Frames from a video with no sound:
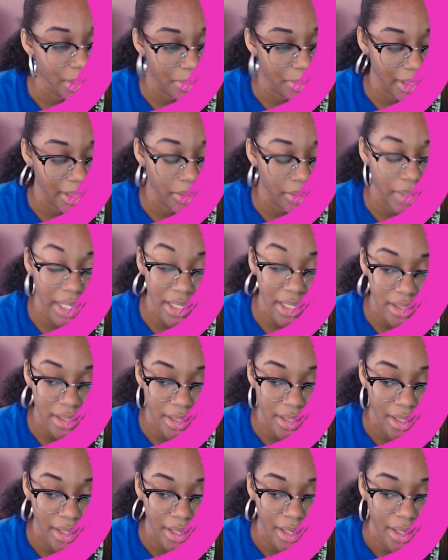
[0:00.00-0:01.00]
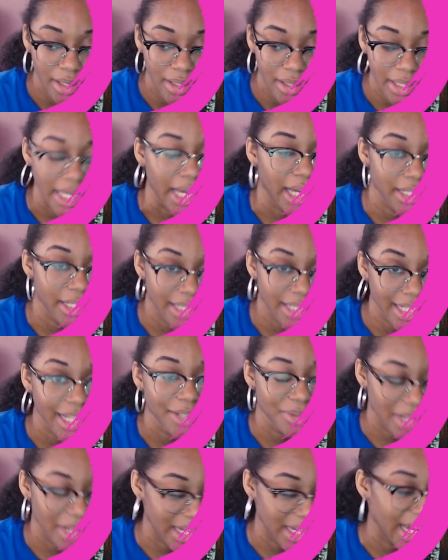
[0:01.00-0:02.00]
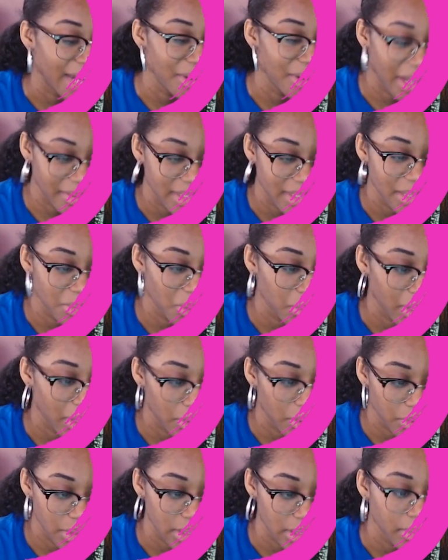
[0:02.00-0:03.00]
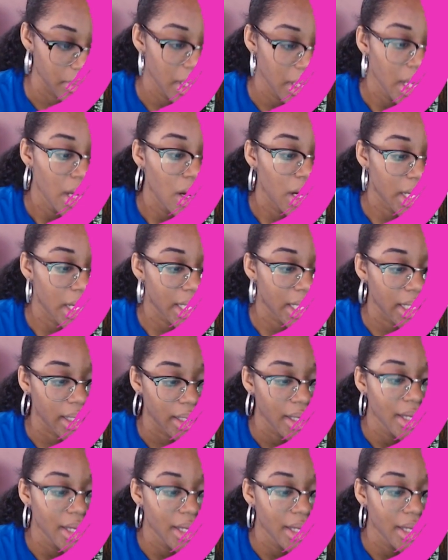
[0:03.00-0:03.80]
Like, right? Yeah, I think I do. I have Seabold, but I don't use him. Okay.